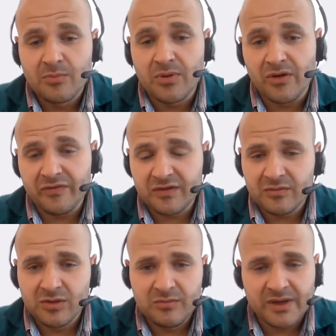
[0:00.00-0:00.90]

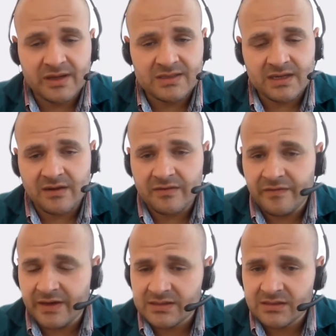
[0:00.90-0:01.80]
profitable, because they are
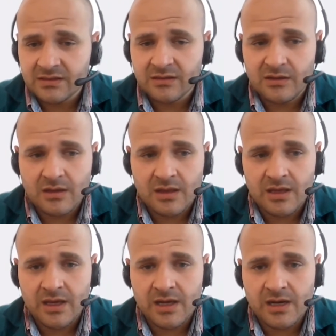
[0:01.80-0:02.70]
faster,
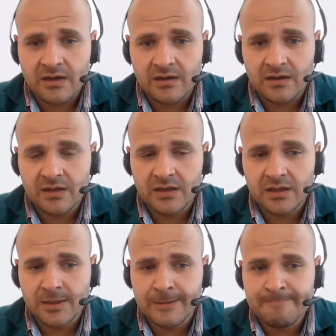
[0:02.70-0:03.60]
they
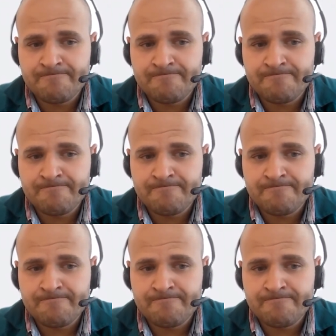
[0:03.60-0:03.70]
are